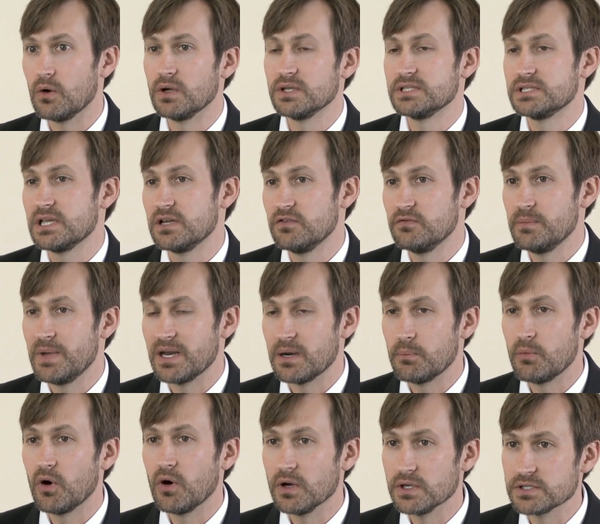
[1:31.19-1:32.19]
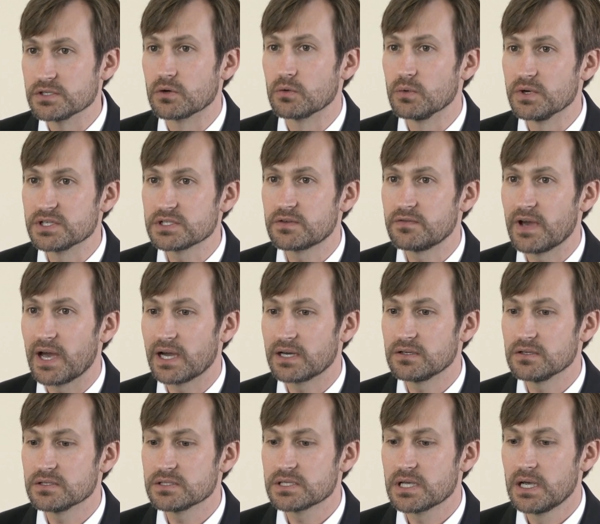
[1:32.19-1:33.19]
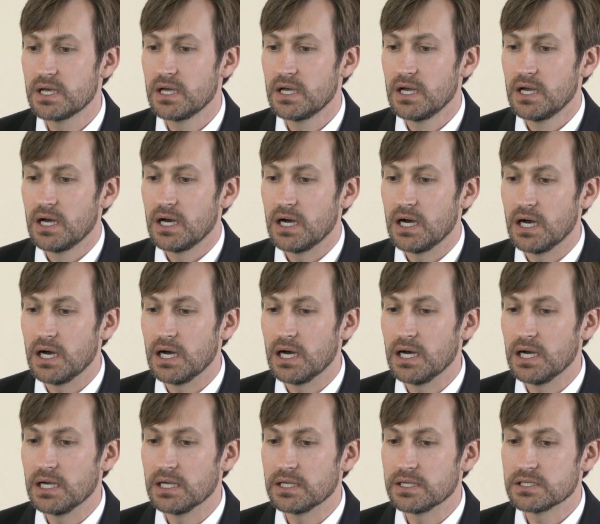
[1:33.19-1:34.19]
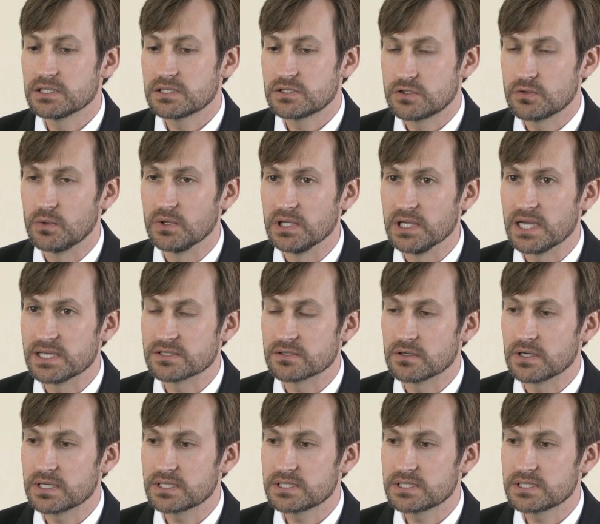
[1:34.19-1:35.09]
onset of menopause are risk factors uh, to a lesser